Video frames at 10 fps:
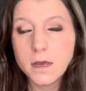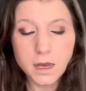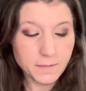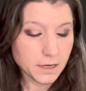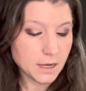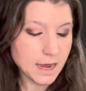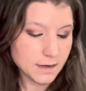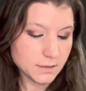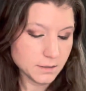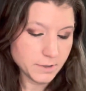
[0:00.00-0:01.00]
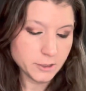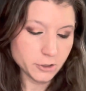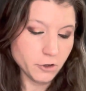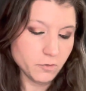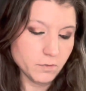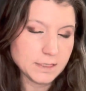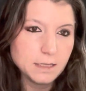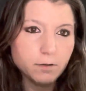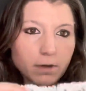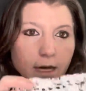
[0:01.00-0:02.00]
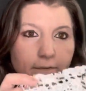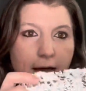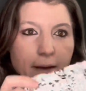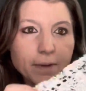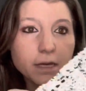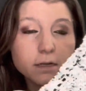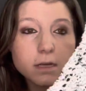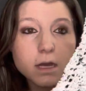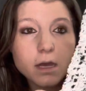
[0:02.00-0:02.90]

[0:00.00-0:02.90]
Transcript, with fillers: I'm not good at it. So I'm going to show you exactly what kind of happened.